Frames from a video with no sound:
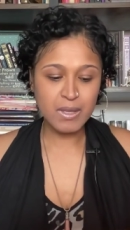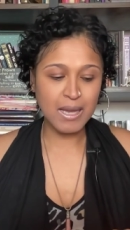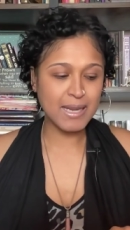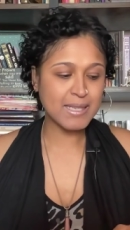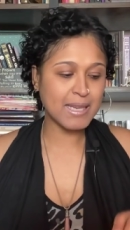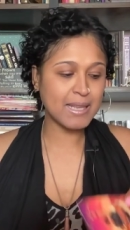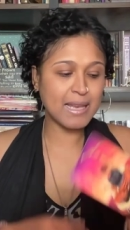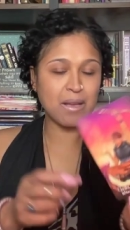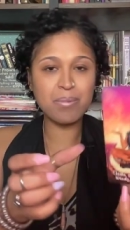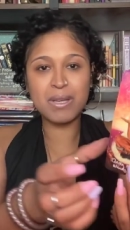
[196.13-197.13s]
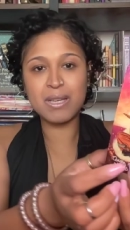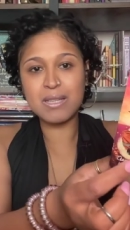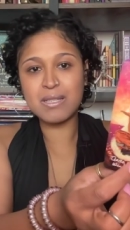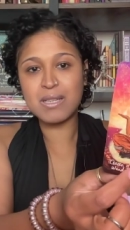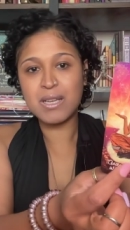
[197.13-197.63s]
I say that
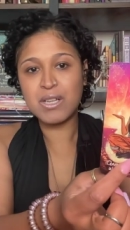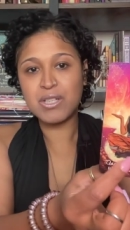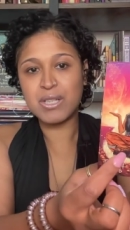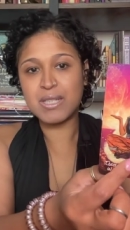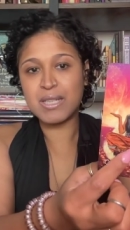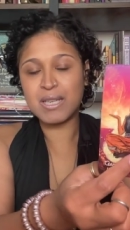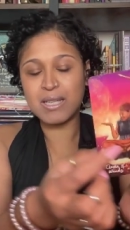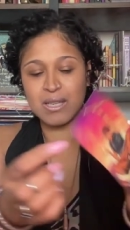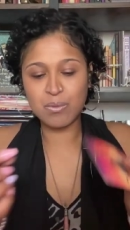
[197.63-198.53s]
because she's sitting there